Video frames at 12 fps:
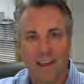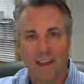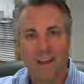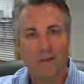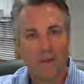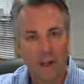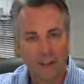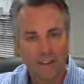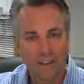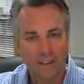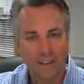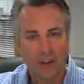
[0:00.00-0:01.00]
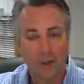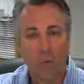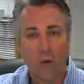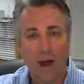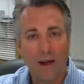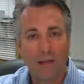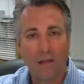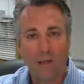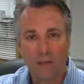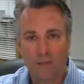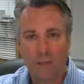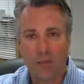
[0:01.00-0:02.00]
And finally, while you're
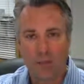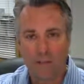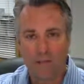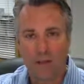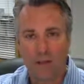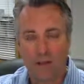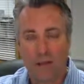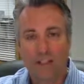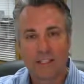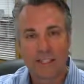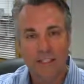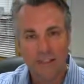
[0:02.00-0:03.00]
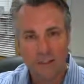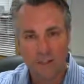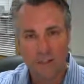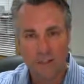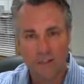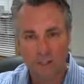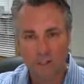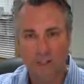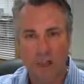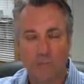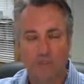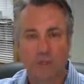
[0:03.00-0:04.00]
at the job fair, take advantage of the
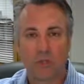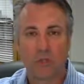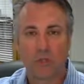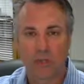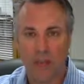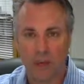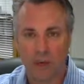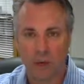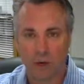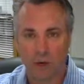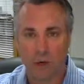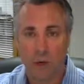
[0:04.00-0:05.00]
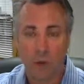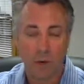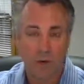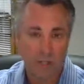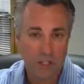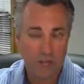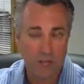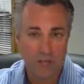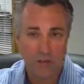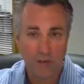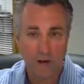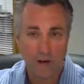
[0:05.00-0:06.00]
opportunity to network. While you're
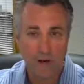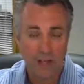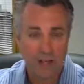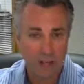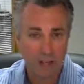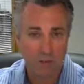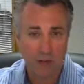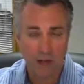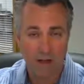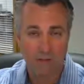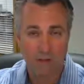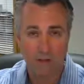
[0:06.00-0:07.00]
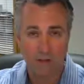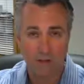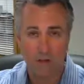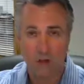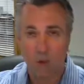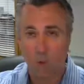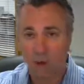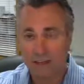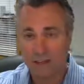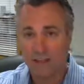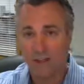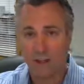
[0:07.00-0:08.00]
standing around getting some coffee or
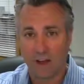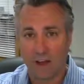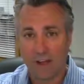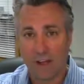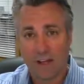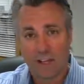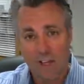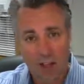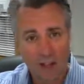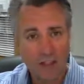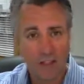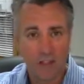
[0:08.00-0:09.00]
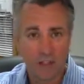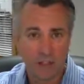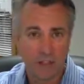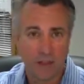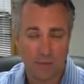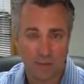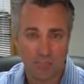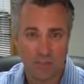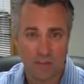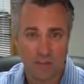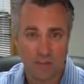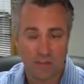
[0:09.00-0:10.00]
waiting in line, talk to other job
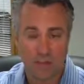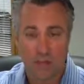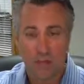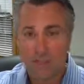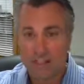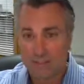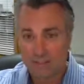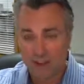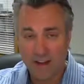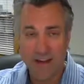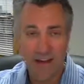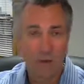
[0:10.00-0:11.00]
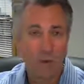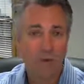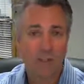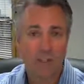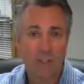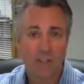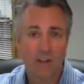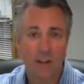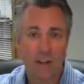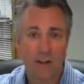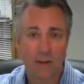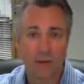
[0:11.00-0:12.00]
seekers. Find out what it is that
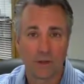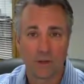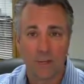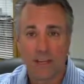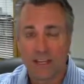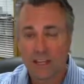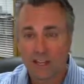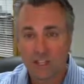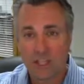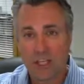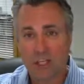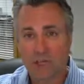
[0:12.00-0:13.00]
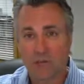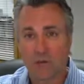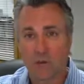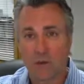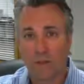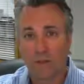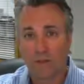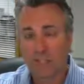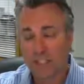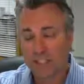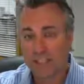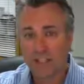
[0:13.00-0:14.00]
they're doing. Get a sense for what
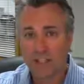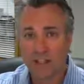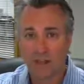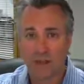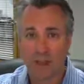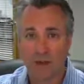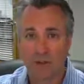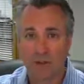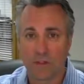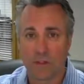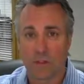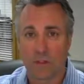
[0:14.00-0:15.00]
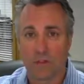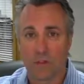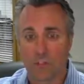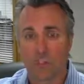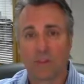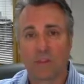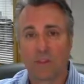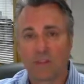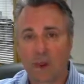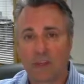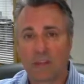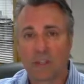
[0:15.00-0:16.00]
success they've had with some of the
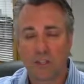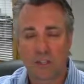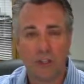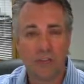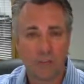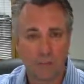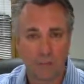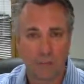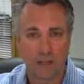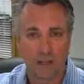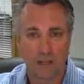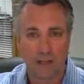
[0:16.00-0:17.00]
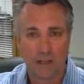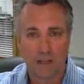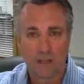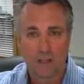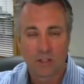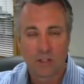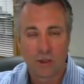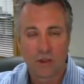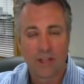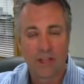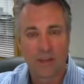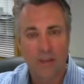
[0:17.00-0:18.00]
strategies that they've implemented. So
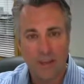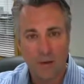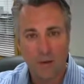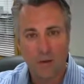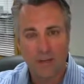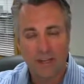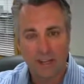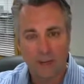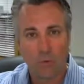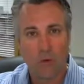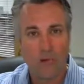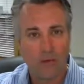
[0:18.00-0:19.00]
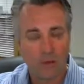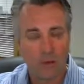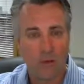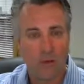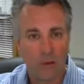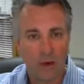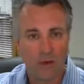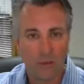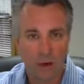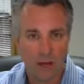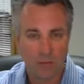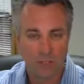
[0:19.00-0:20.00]
network, network, network wherever
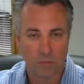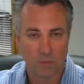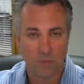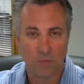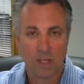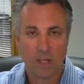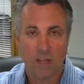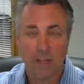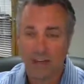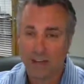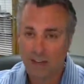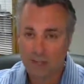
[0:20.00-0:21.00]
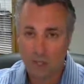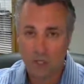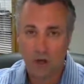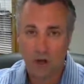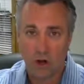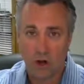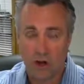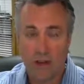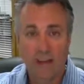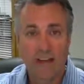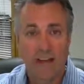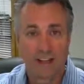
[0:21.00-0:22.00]
possible. Hand out your card,
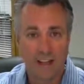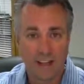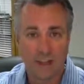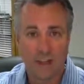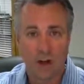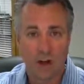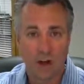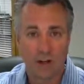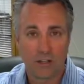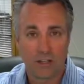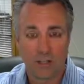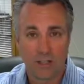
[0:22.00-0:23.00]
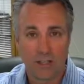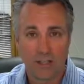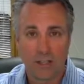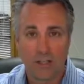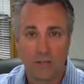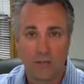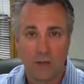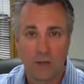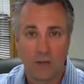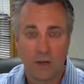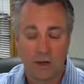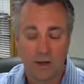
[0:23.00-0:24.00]
collect cards. If you